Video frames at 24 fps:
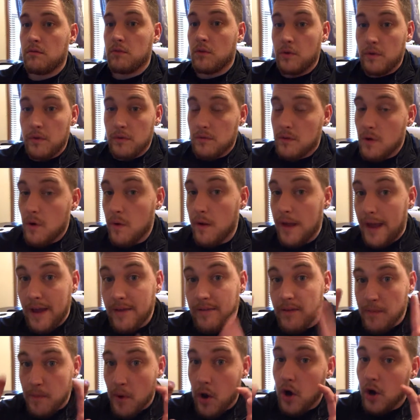don't
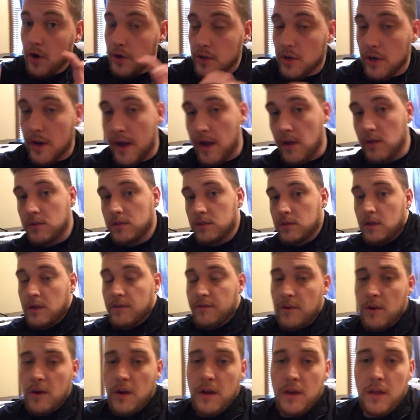have a bar in your house.
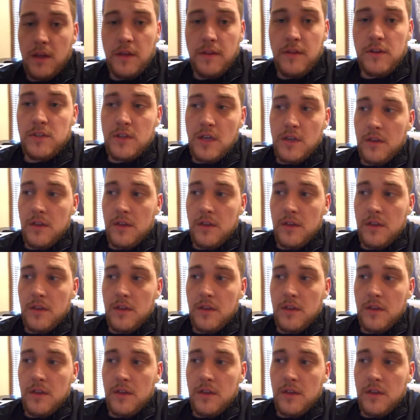There's